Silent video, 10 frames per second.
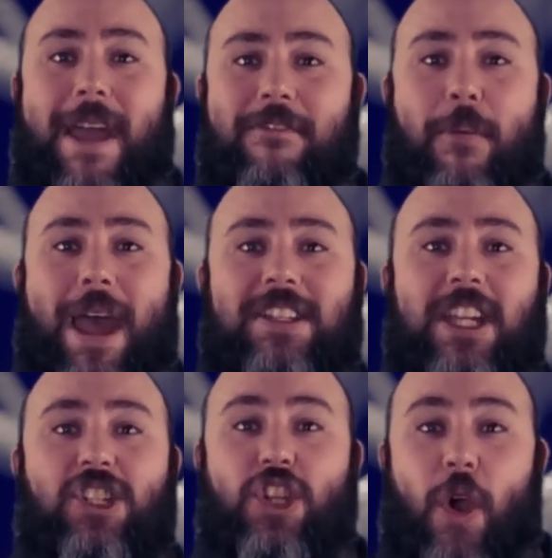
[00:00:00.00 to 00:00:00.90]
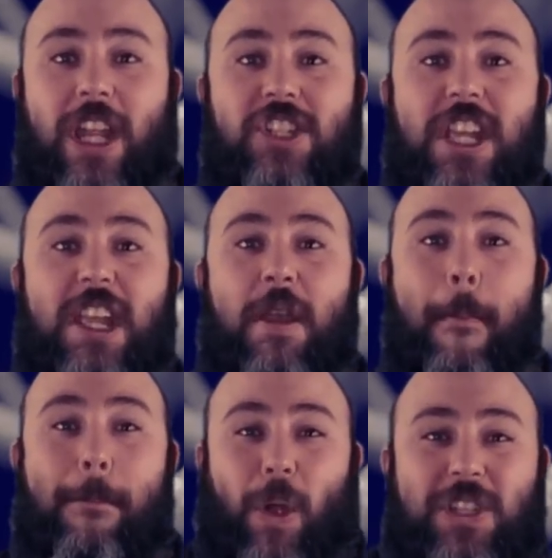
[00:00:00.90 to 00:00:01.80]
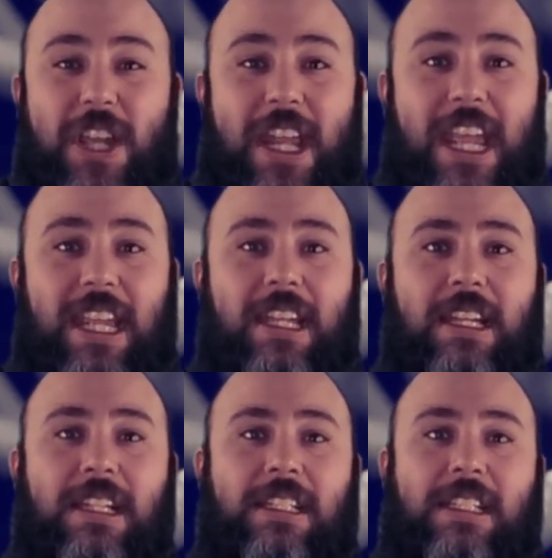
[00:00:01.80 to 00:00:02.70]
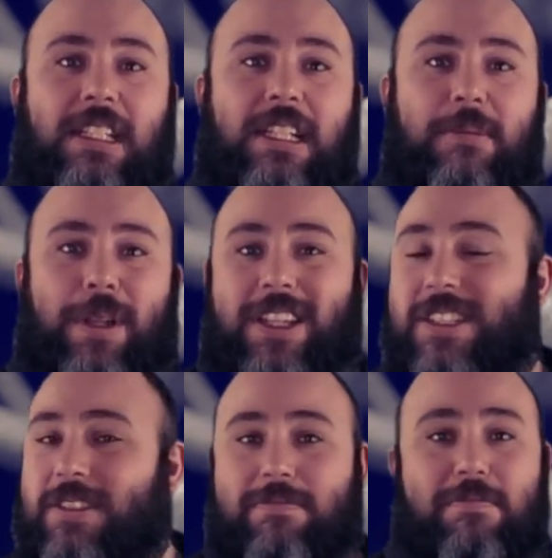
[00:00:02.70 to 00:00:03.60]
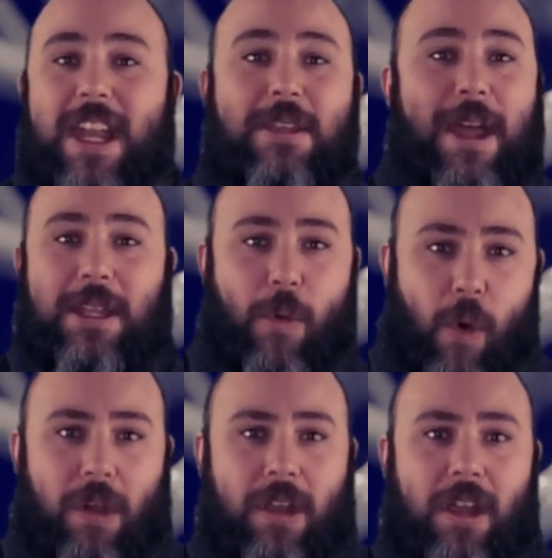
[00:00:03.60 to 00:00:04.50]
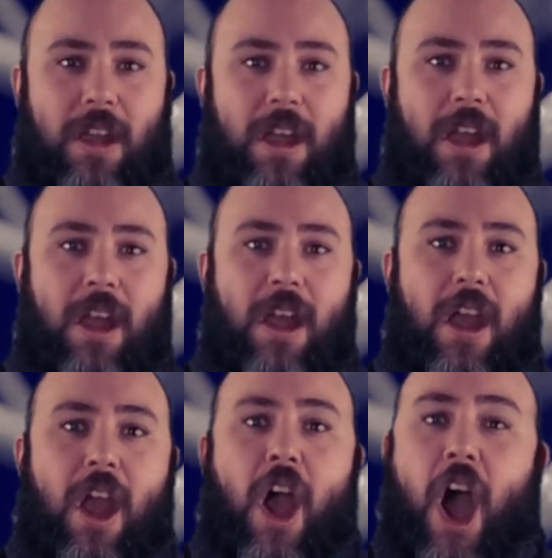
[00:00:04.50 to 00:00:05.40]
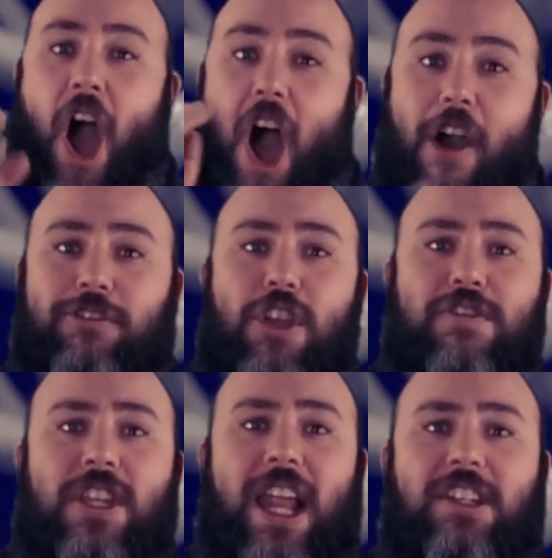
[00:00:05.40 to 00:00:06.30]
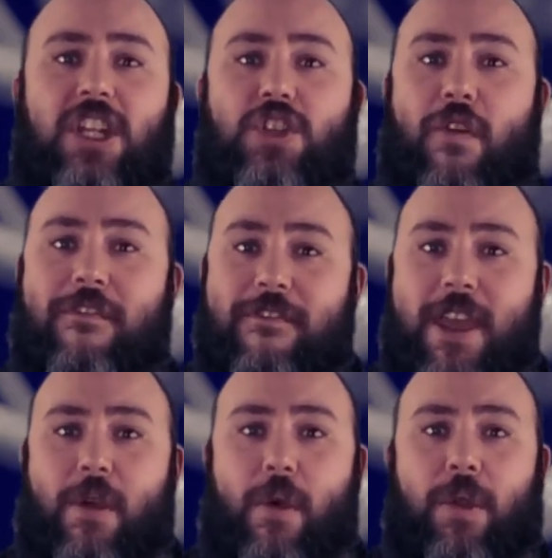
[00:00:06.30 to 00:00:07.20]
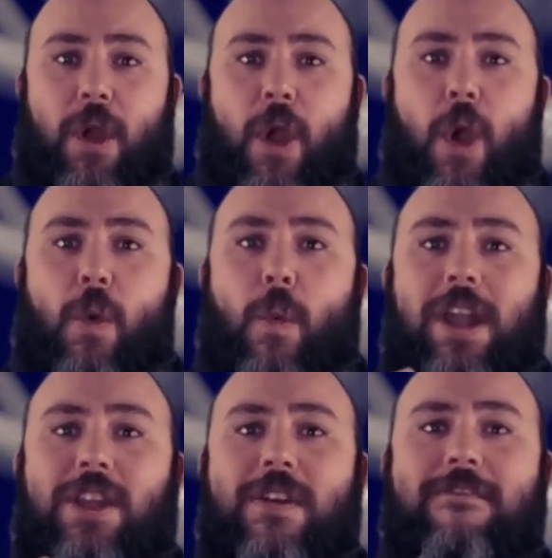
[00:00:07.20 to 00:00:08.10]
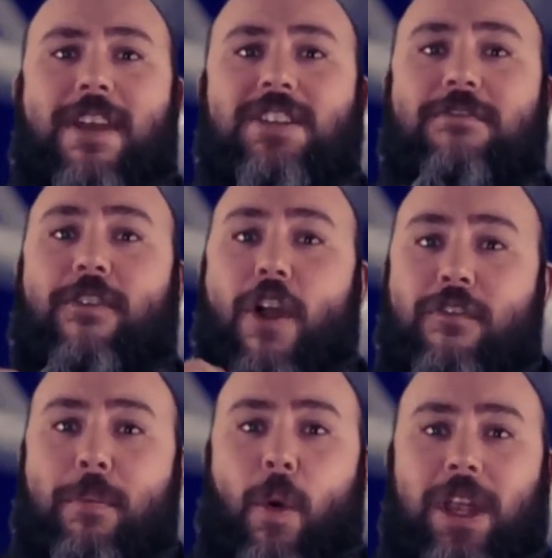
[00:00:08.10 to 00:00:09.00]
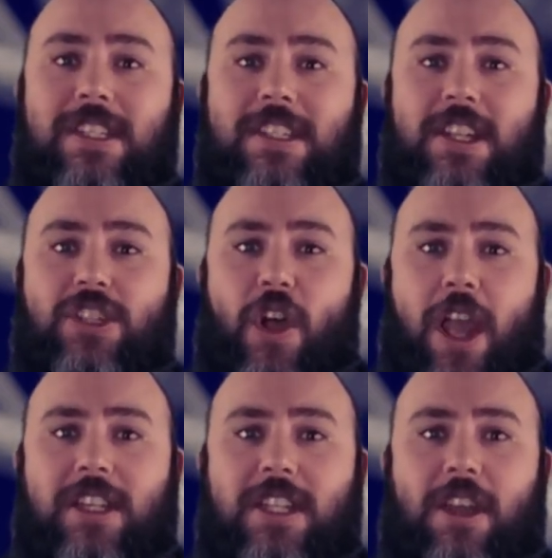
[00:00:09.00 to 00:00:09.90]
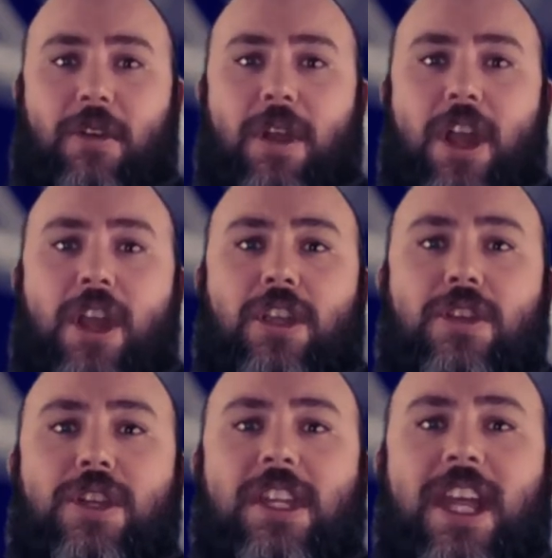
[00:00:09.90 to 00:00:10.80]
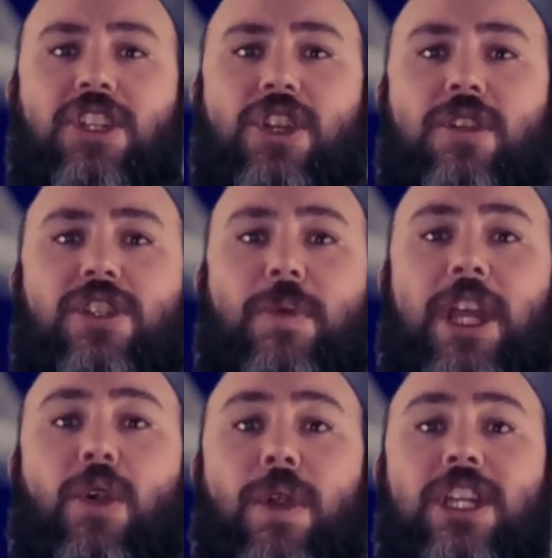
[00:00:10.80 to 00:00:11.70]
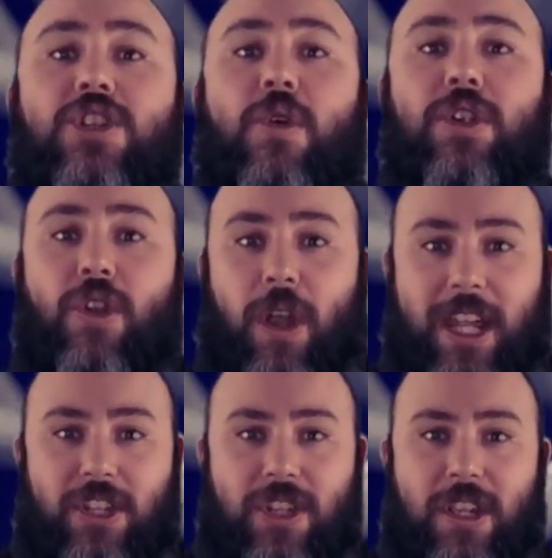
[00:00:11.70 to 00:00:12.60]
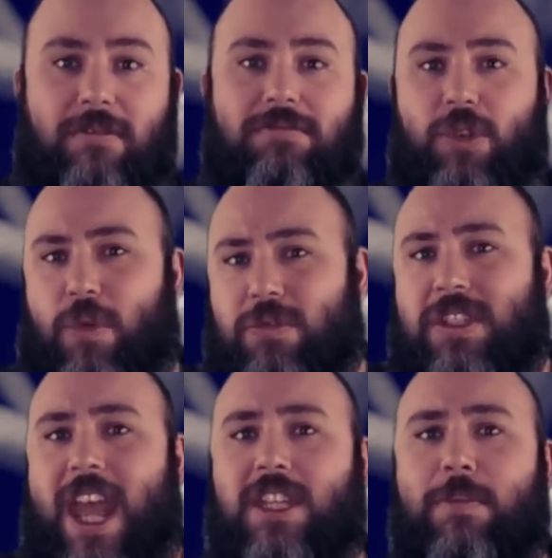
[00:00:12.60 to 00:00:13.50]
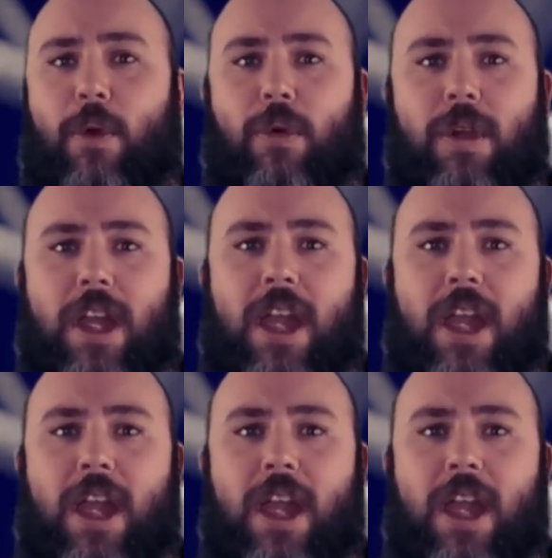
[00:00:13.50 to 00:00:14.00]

mathematics, geology, botany, plus many, many more. After you have selected your field, when you invest further points into the science skill, you can then choose to increase your knowledge, or test pool,